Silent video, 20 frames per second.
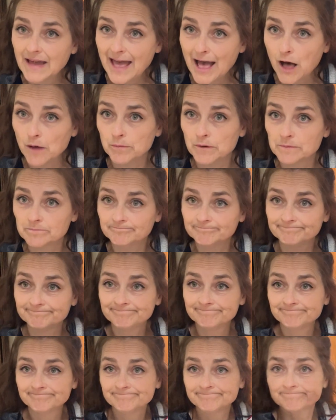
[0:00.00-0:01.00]
album.
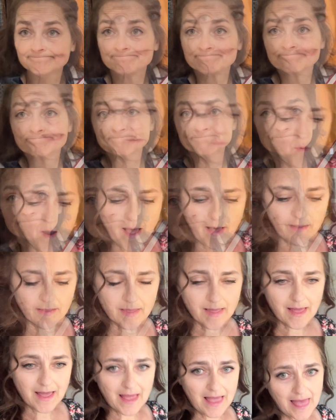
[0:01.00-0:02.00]
Okay, well,
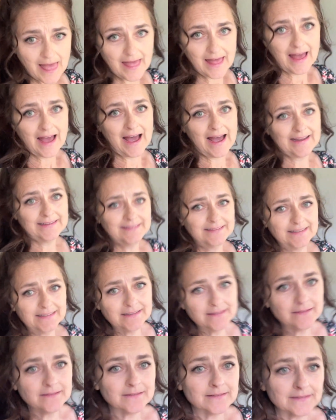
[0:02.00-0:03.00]
I
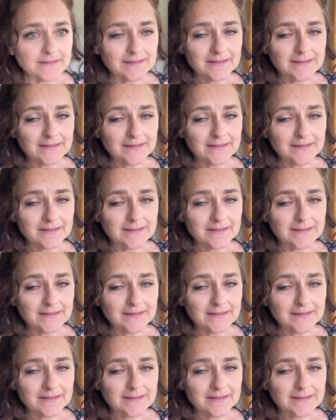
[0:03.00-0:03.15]
didn't